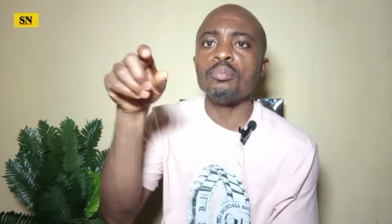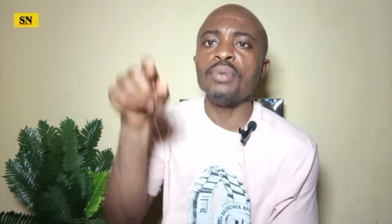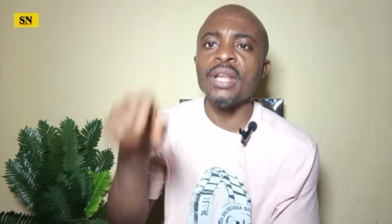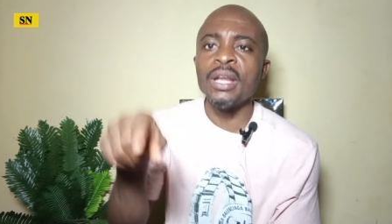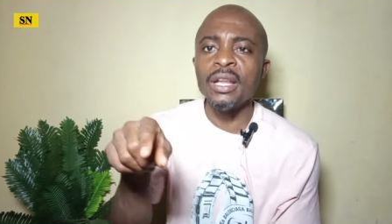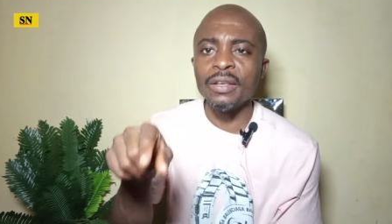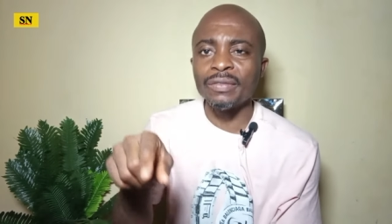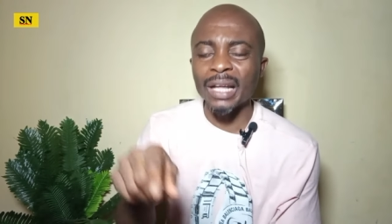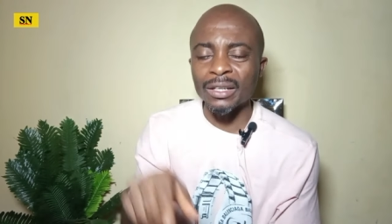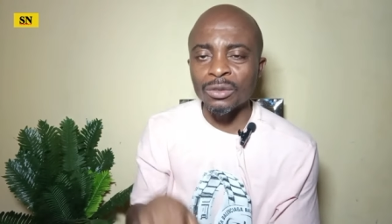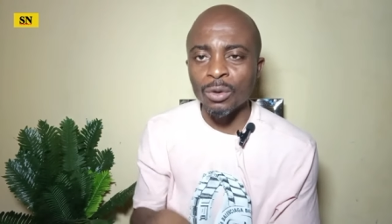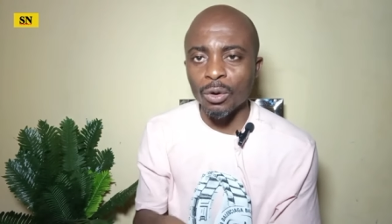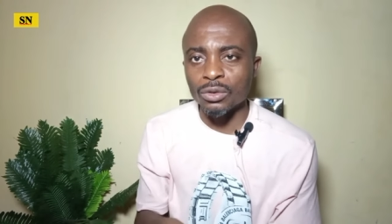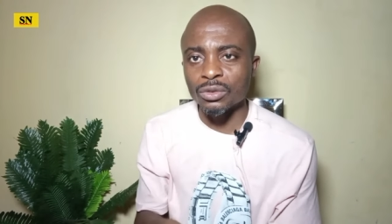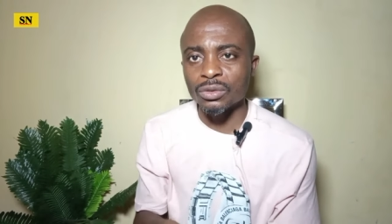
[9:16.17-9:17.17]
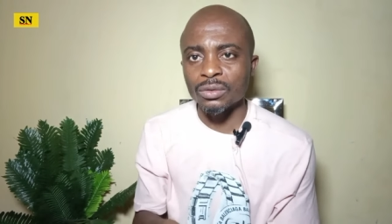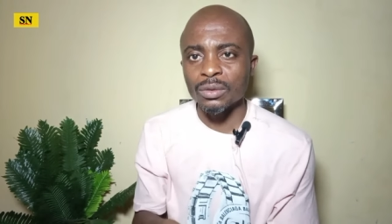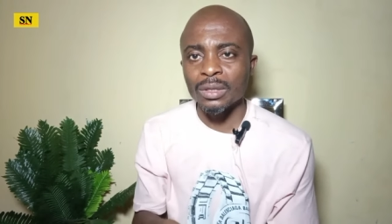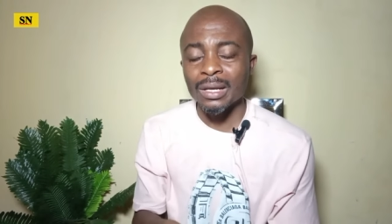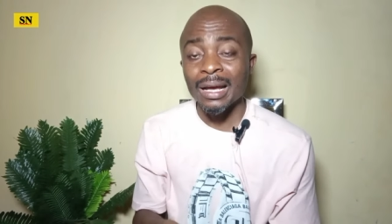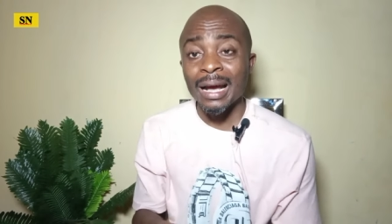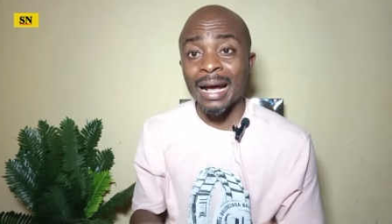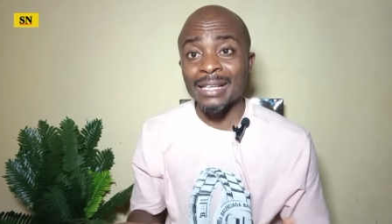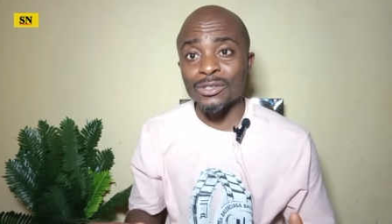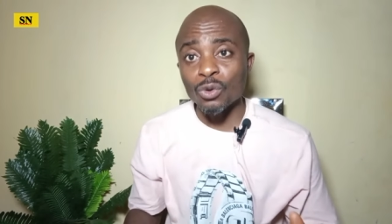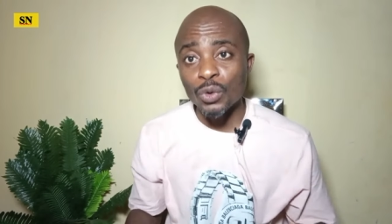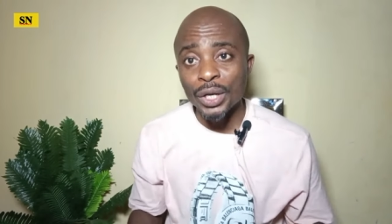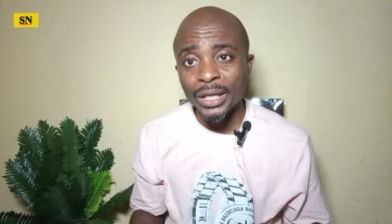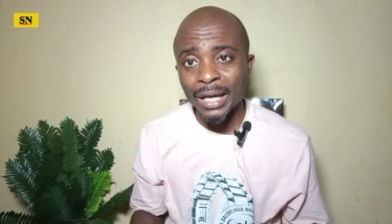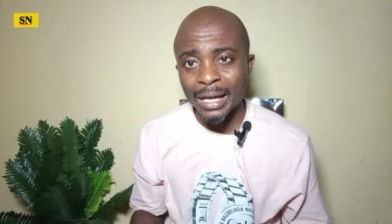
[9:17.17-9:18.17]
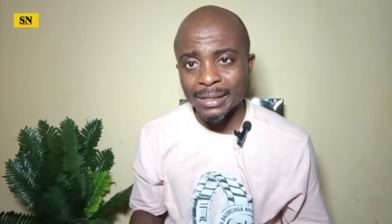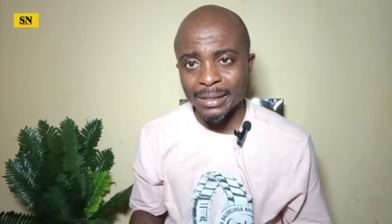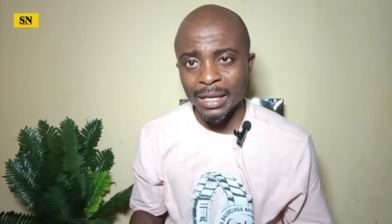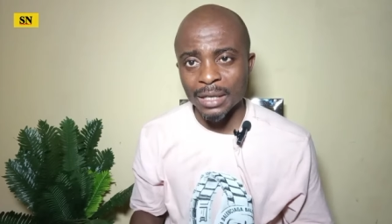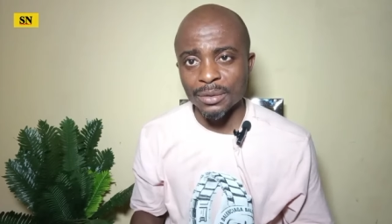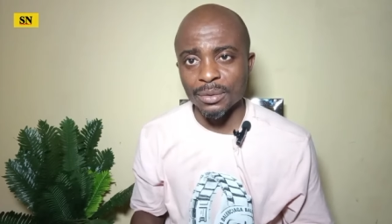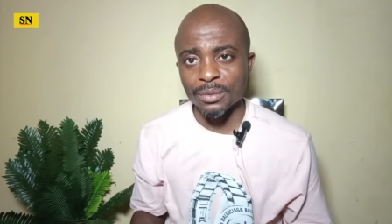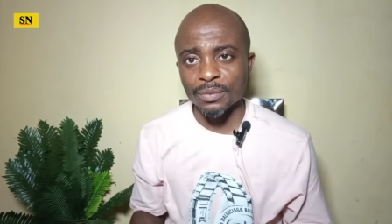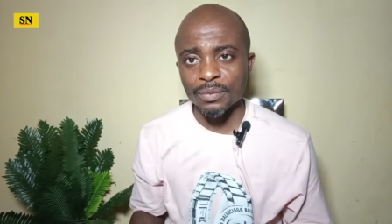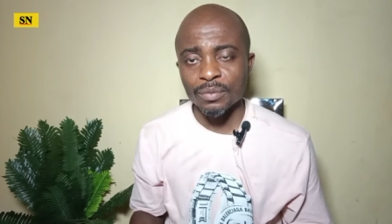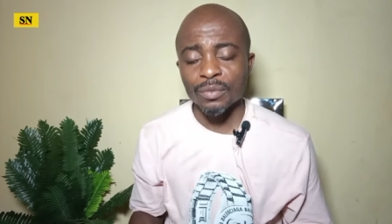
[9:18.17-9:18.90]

believe that God has already answered you